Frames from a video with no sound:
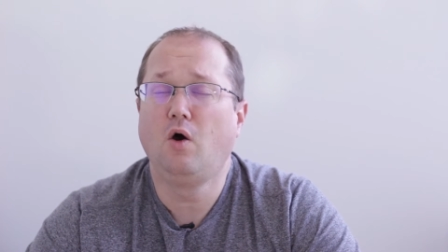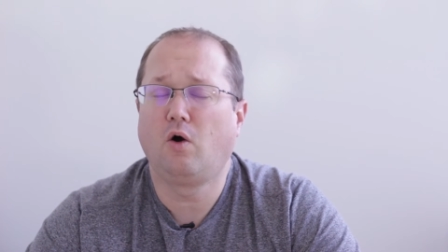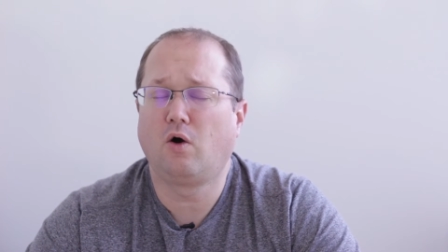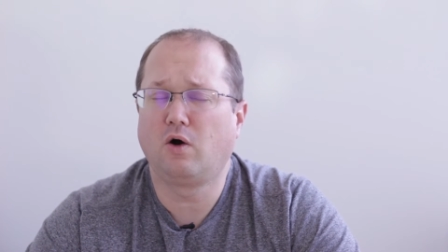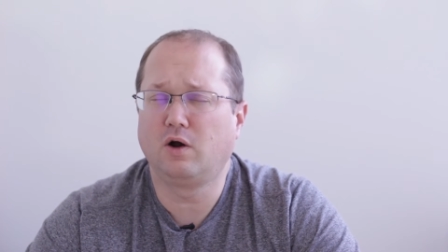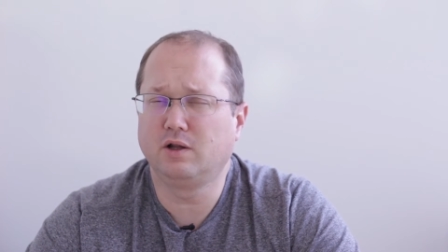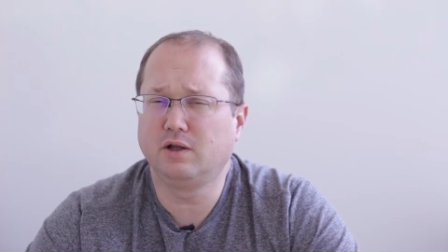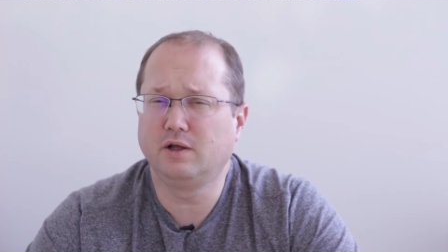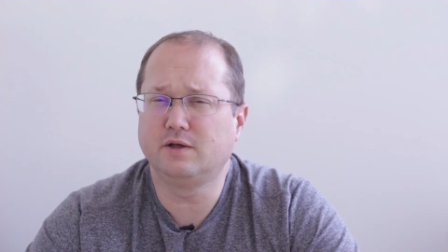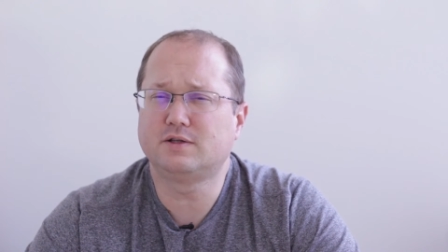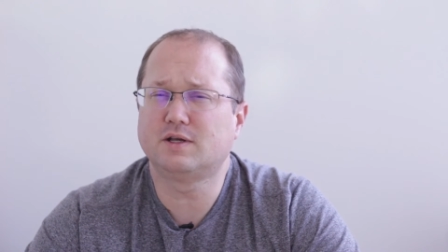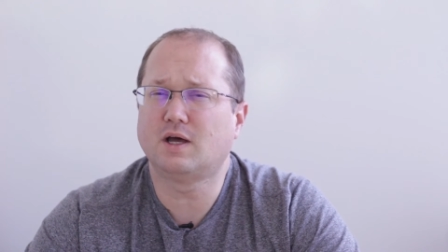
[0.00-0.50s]

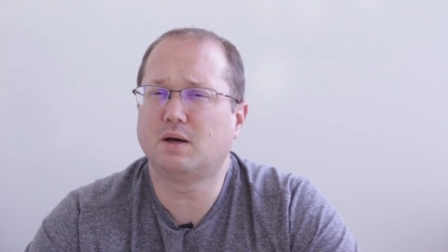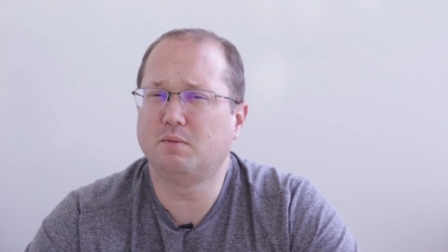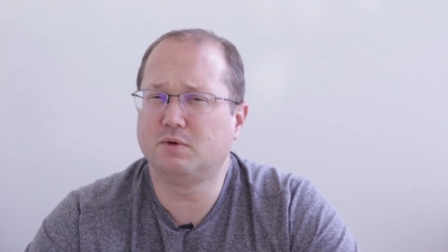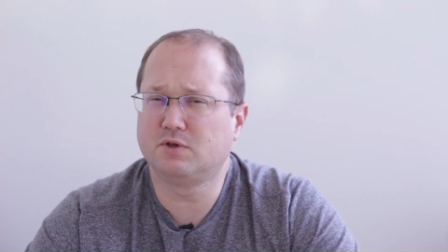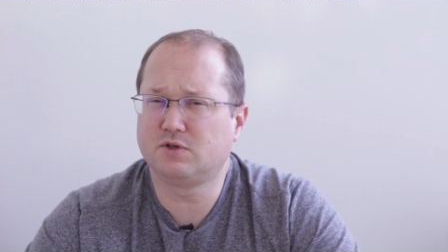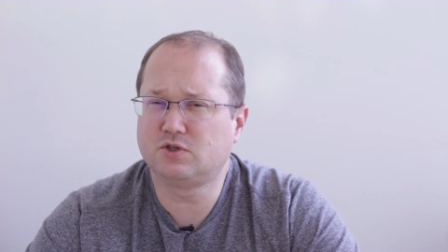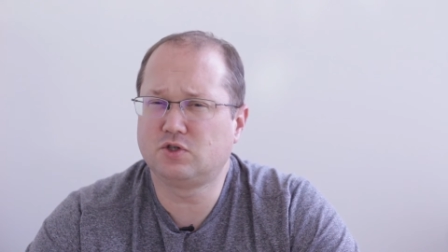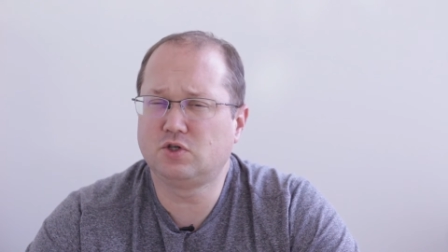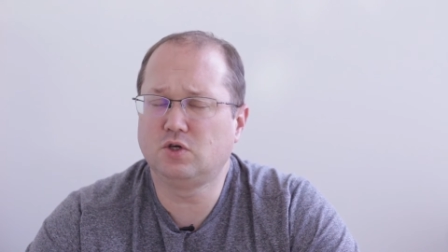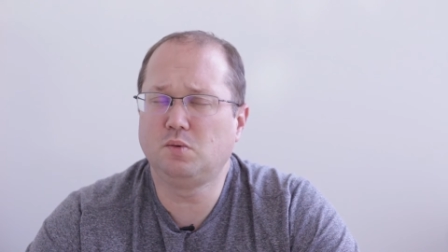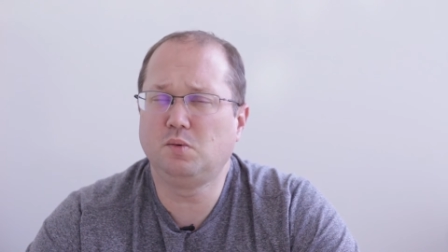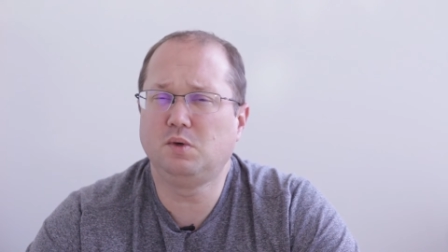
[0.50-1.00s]
or at least I'm
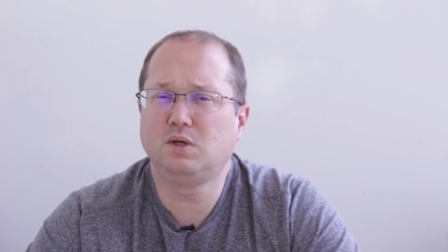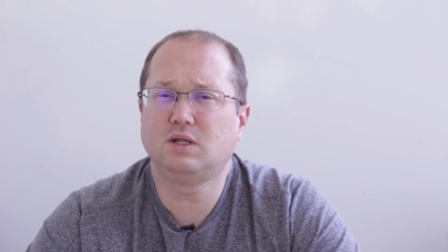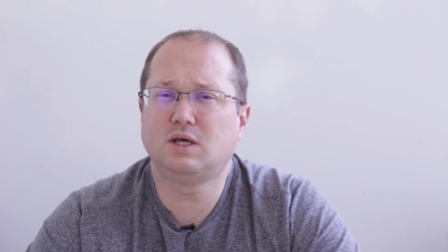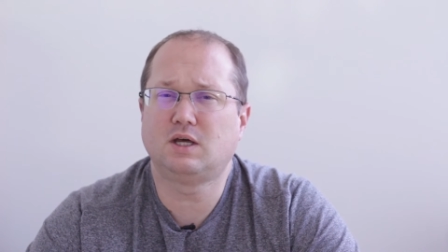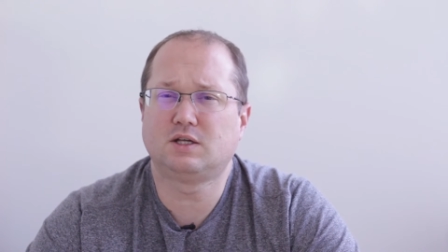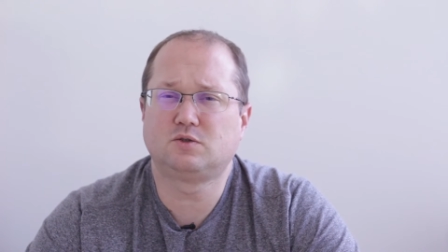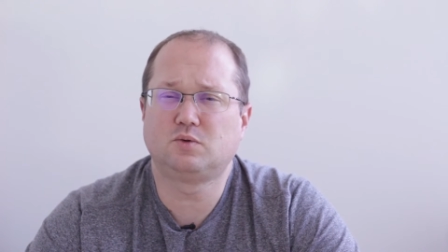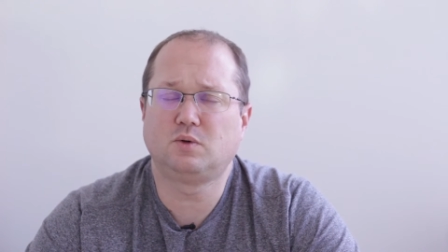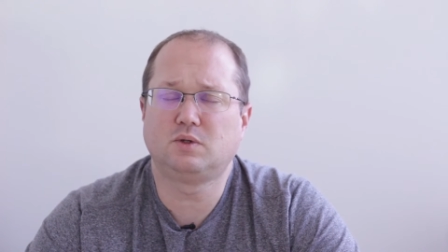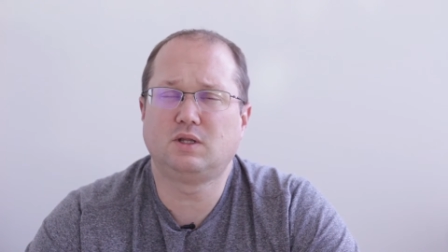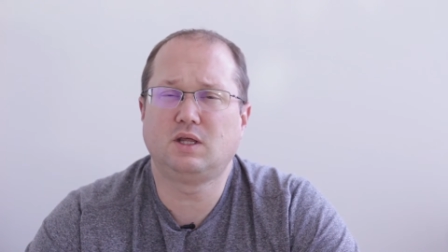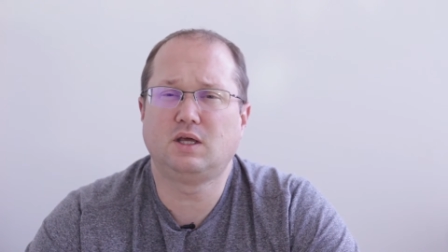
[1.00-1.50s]
assuming
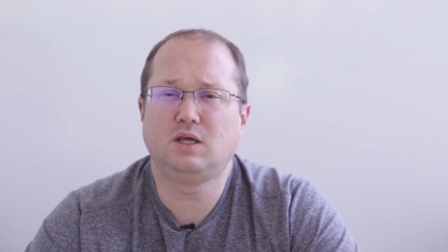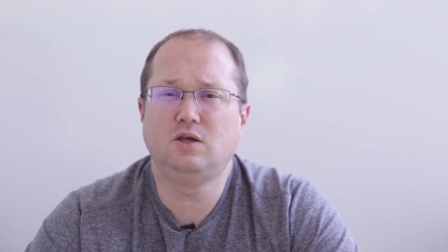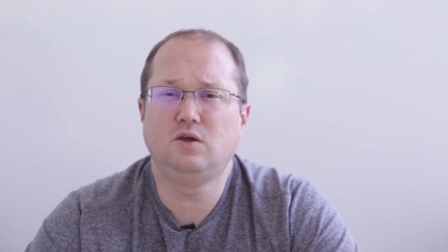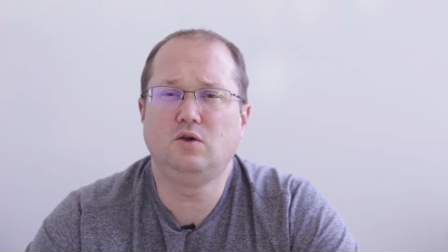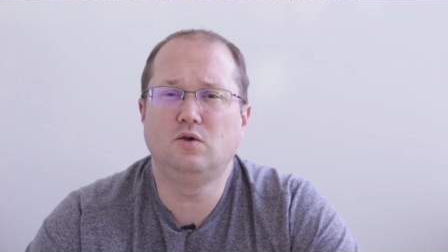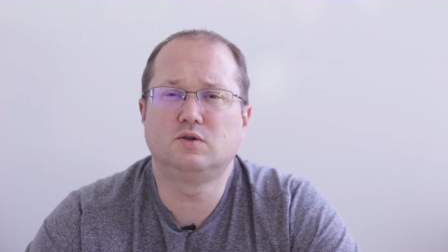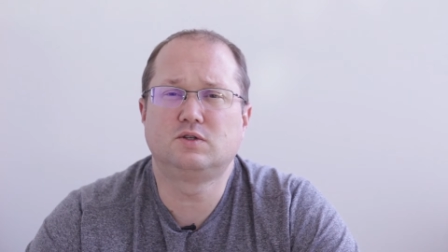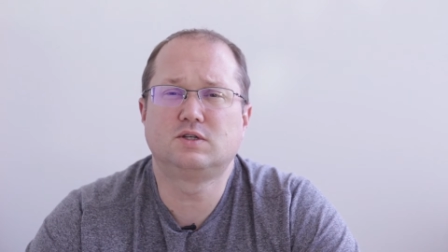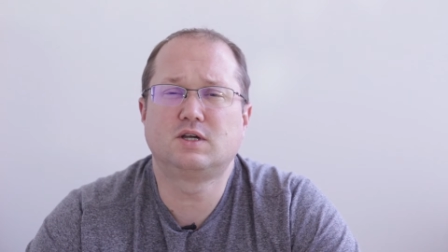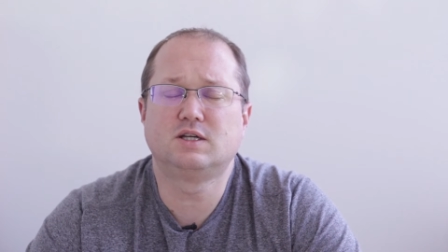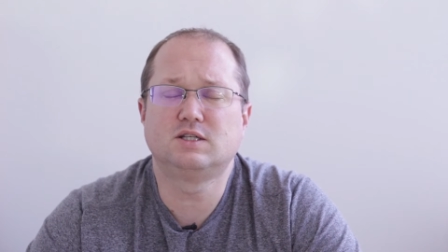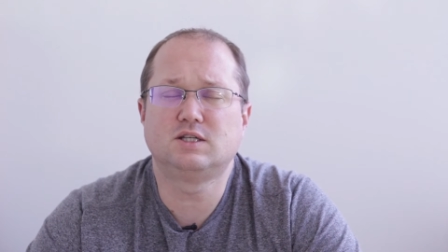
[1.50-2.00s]
that's what they
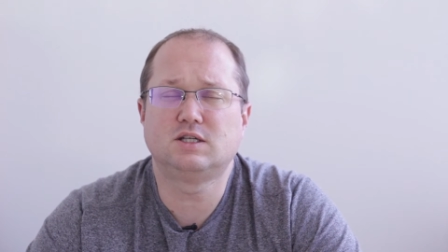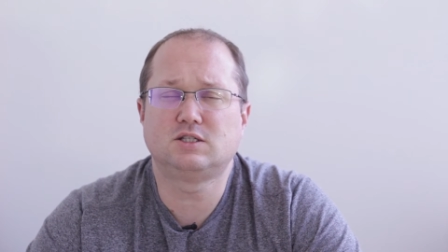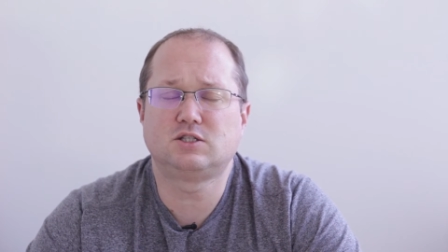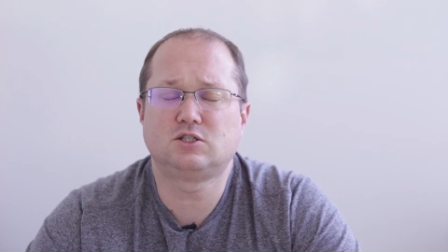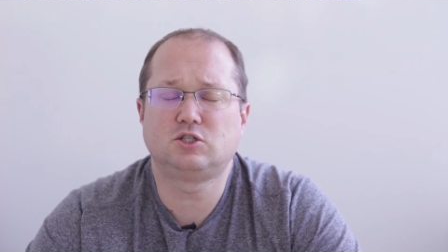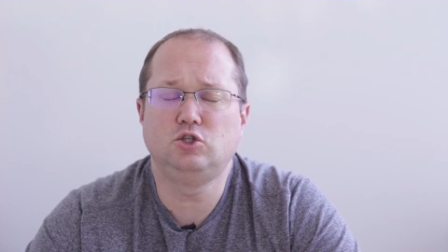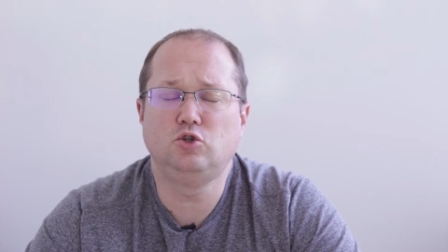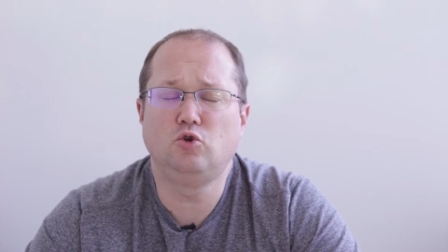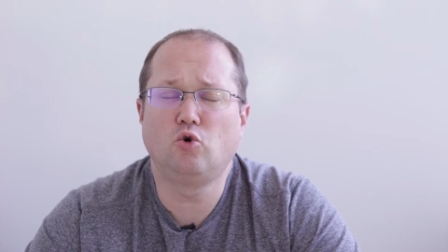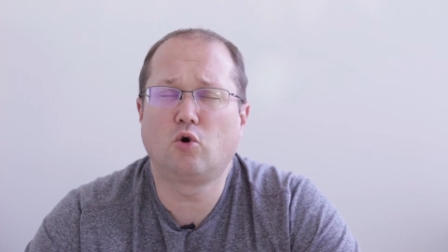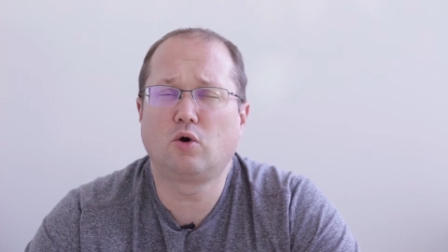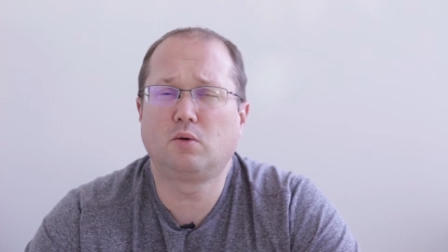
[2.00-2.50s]
use because it's
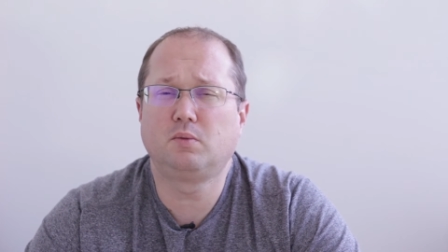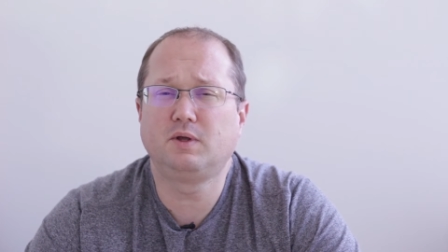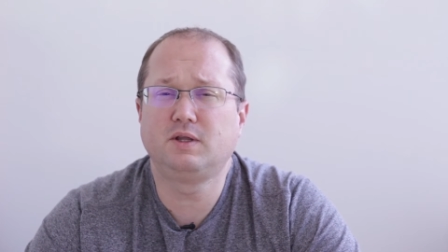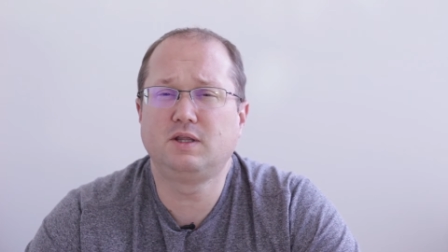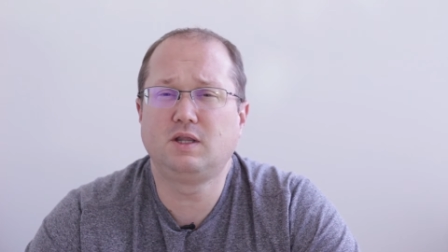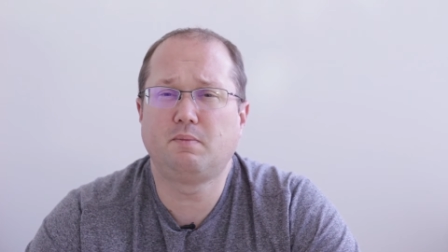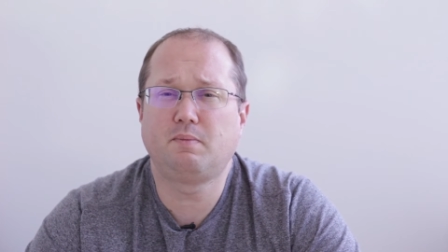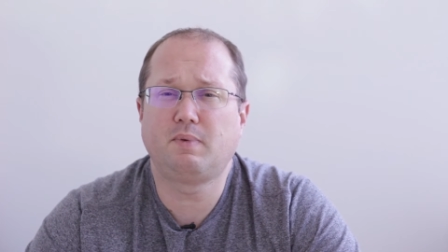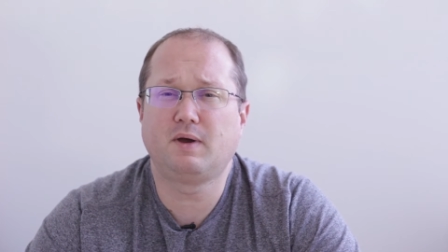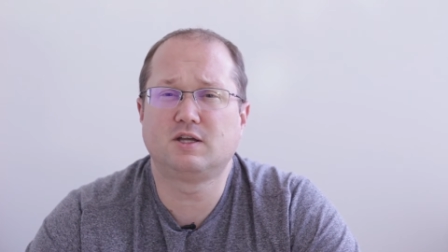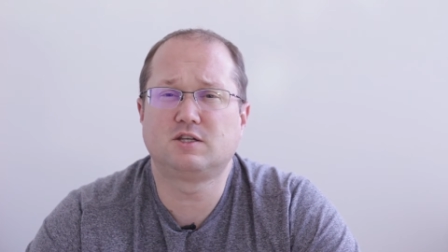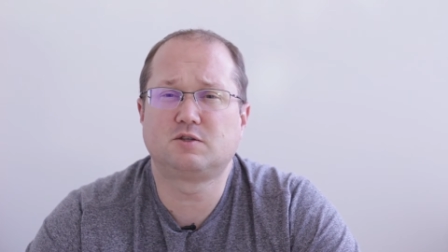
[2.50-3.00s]
normally
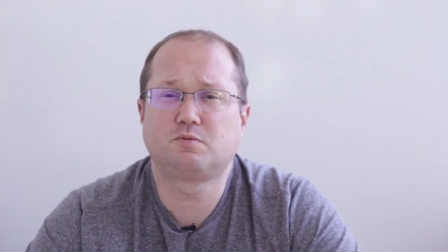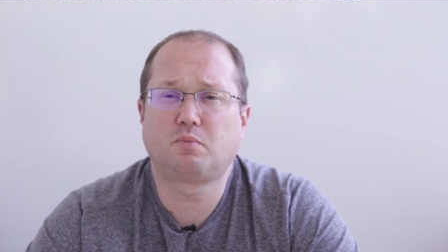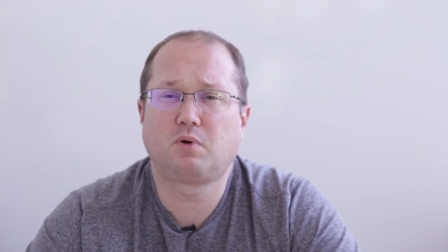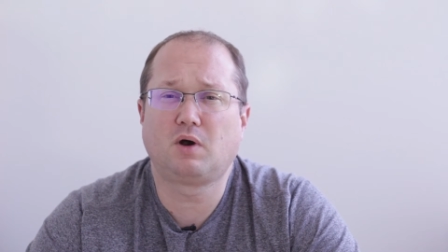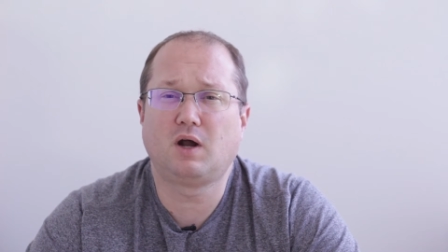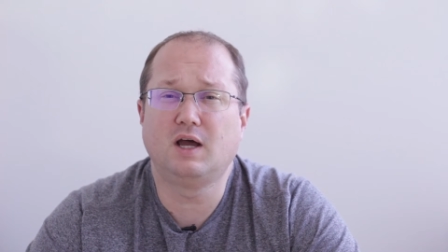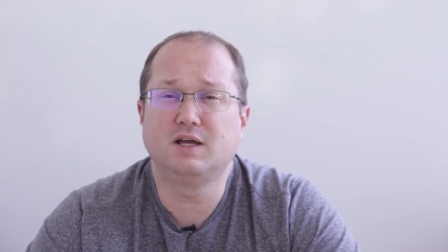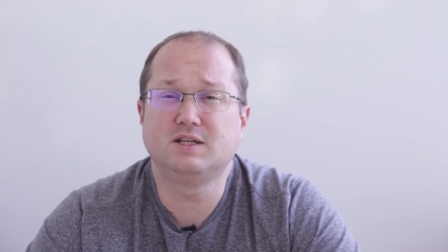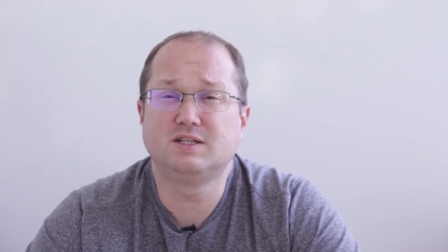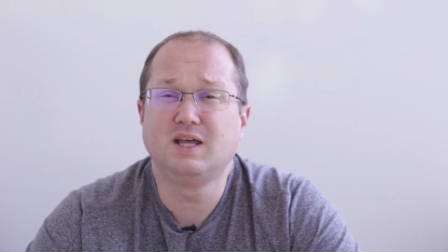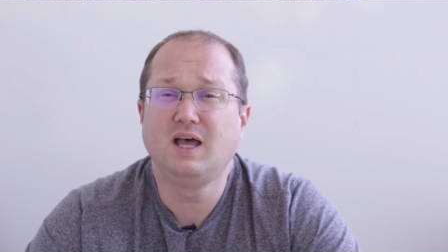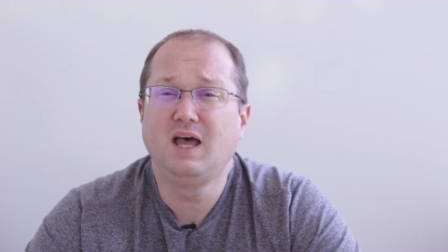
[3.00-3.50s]
the best
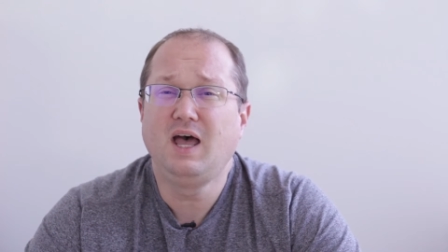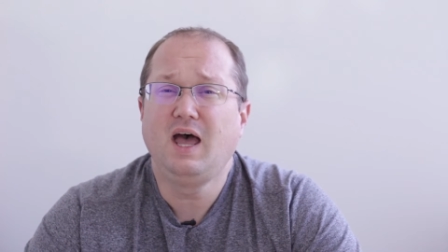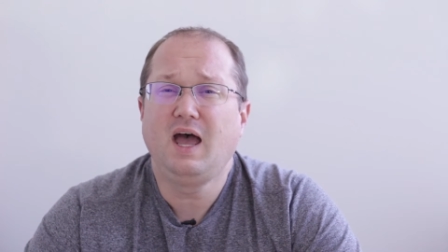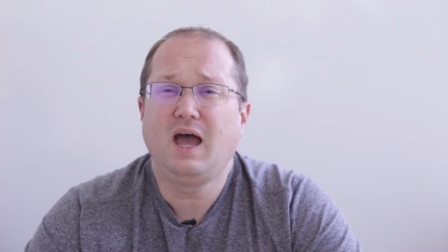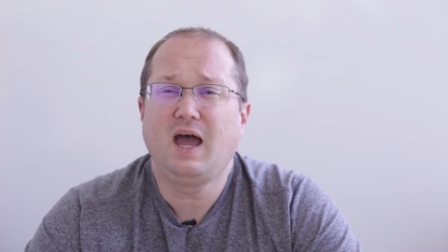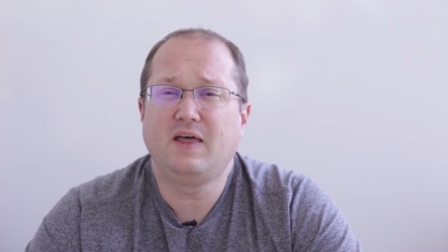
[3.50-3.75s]
price.